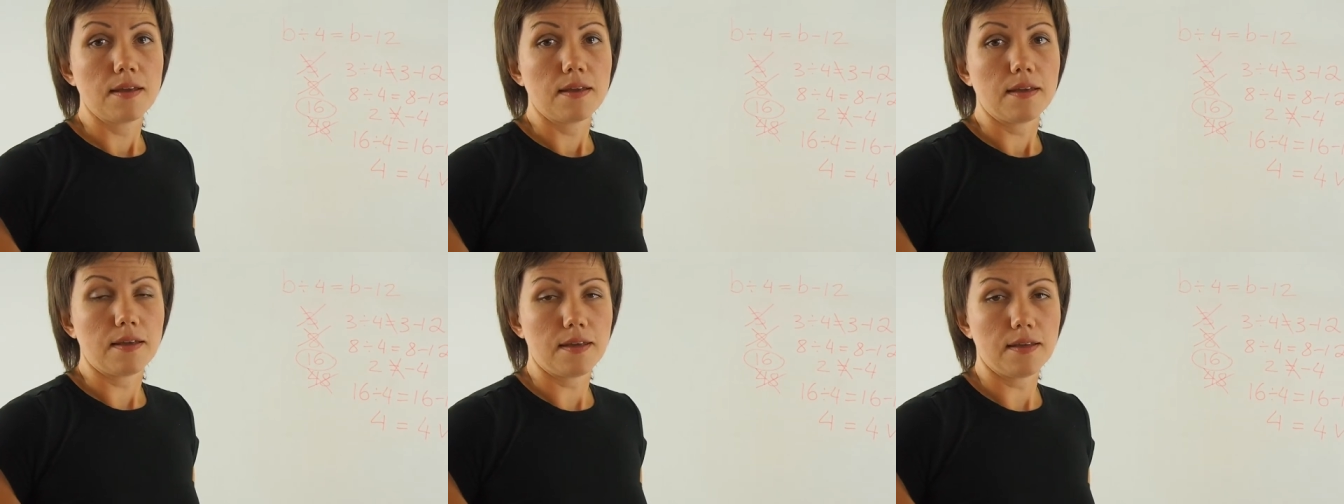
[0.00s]

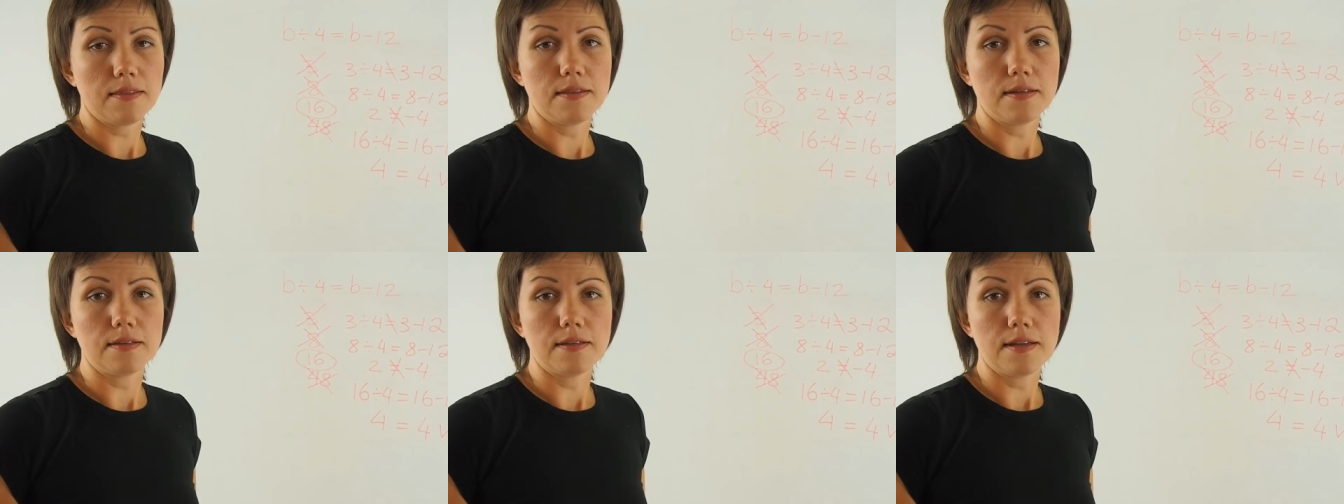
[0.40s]
In
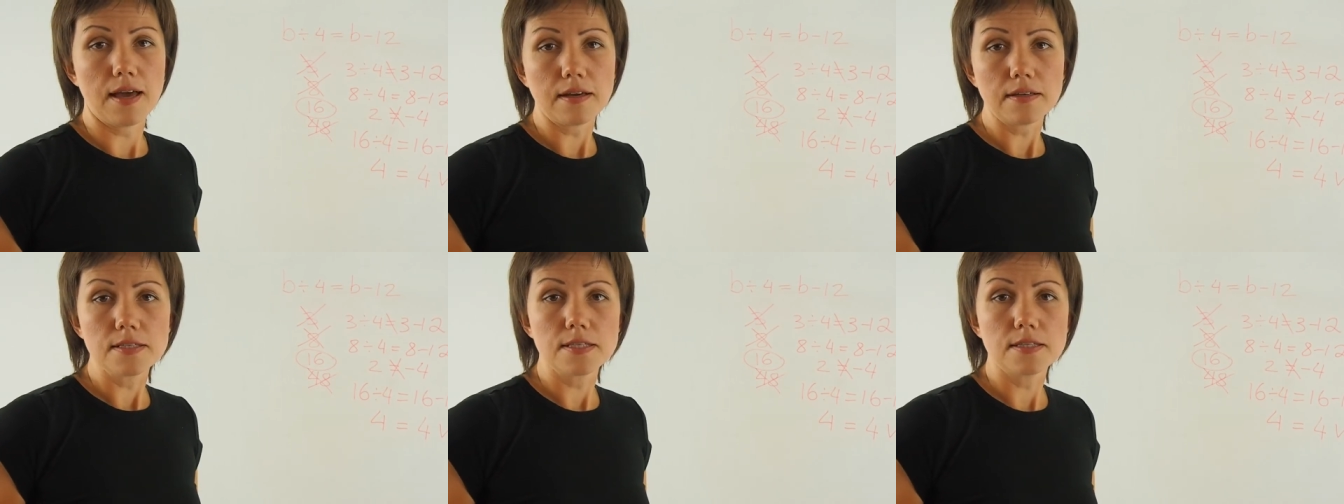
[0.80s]
the
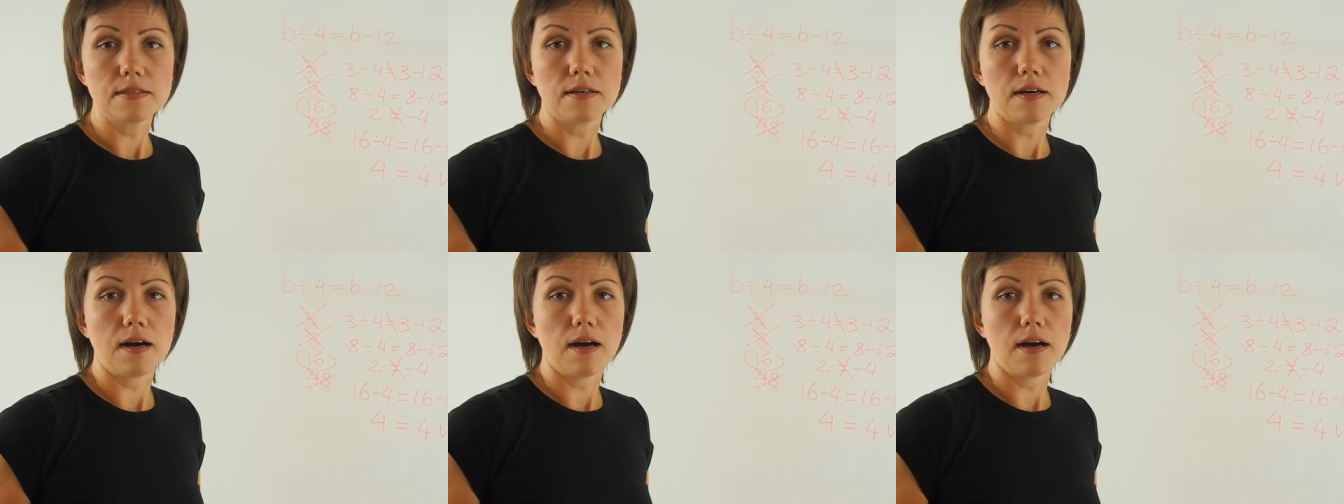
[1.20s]
next
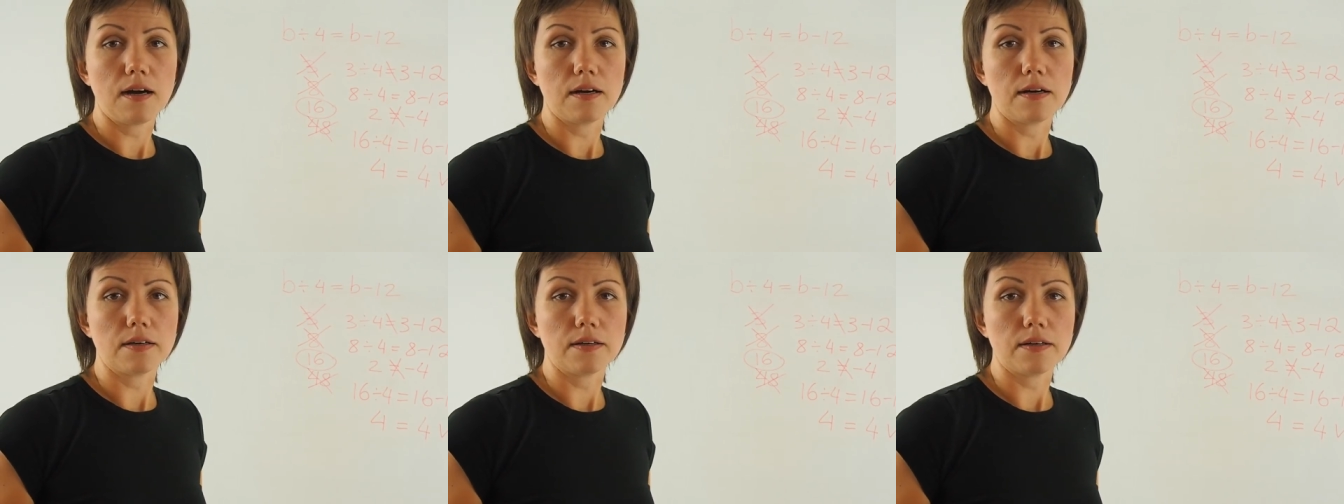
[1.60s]

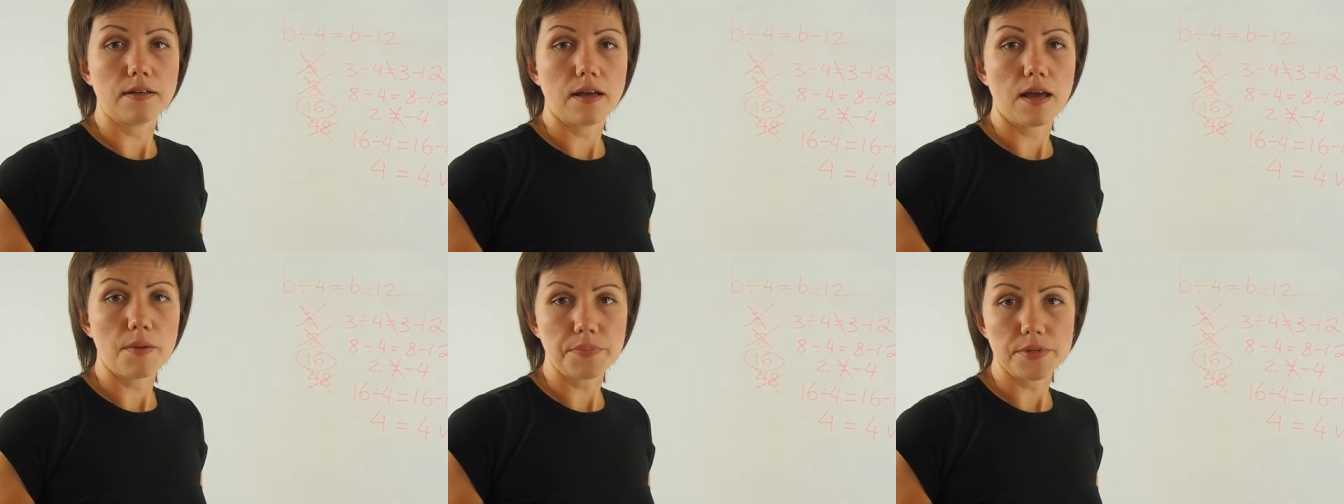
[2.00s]
uh,
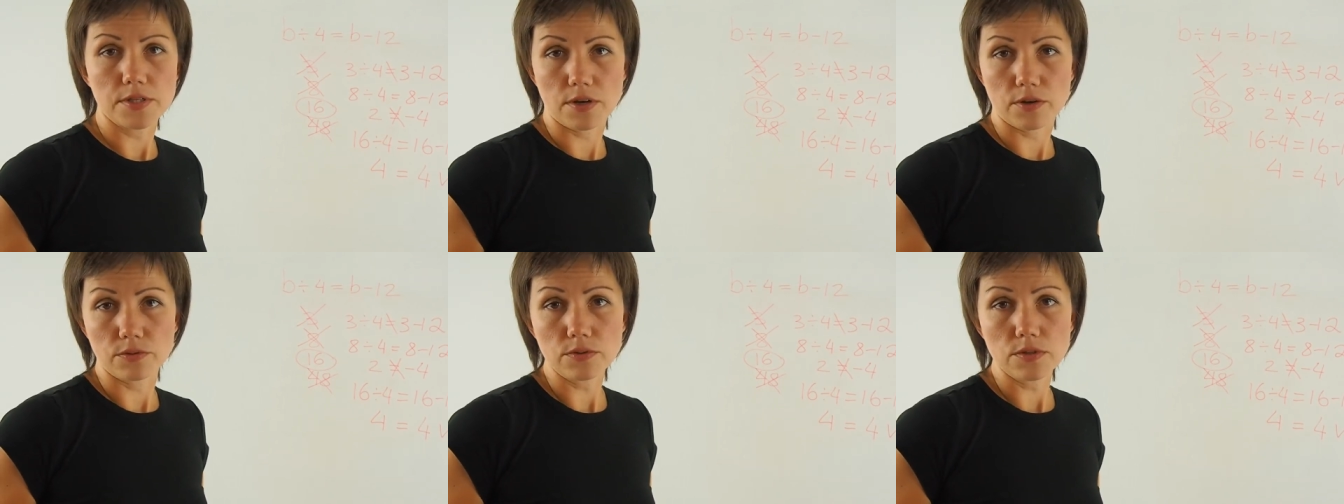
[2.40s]

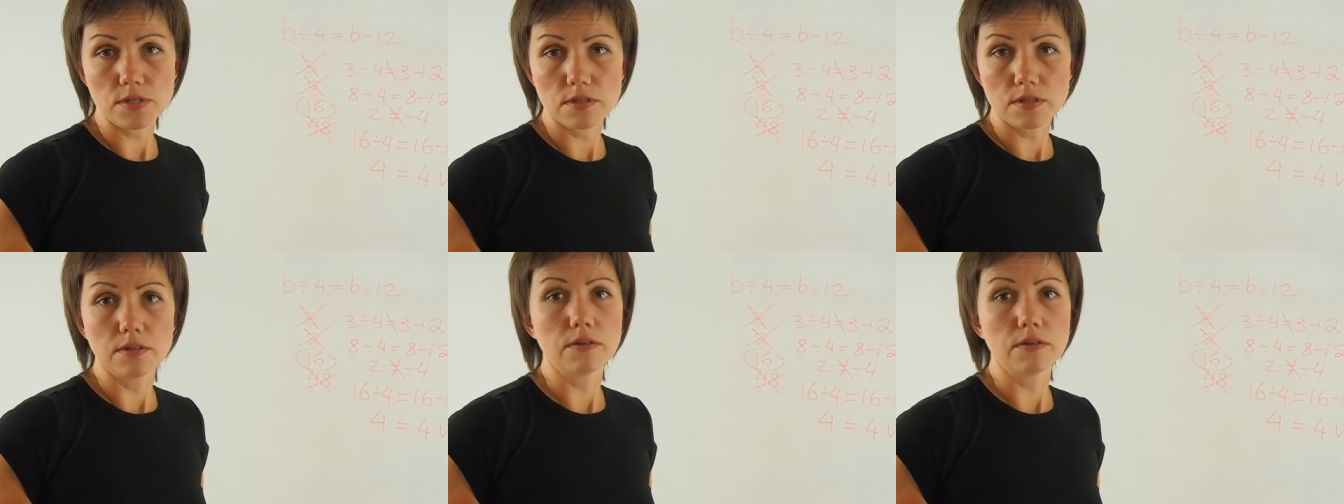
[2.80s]
episodes,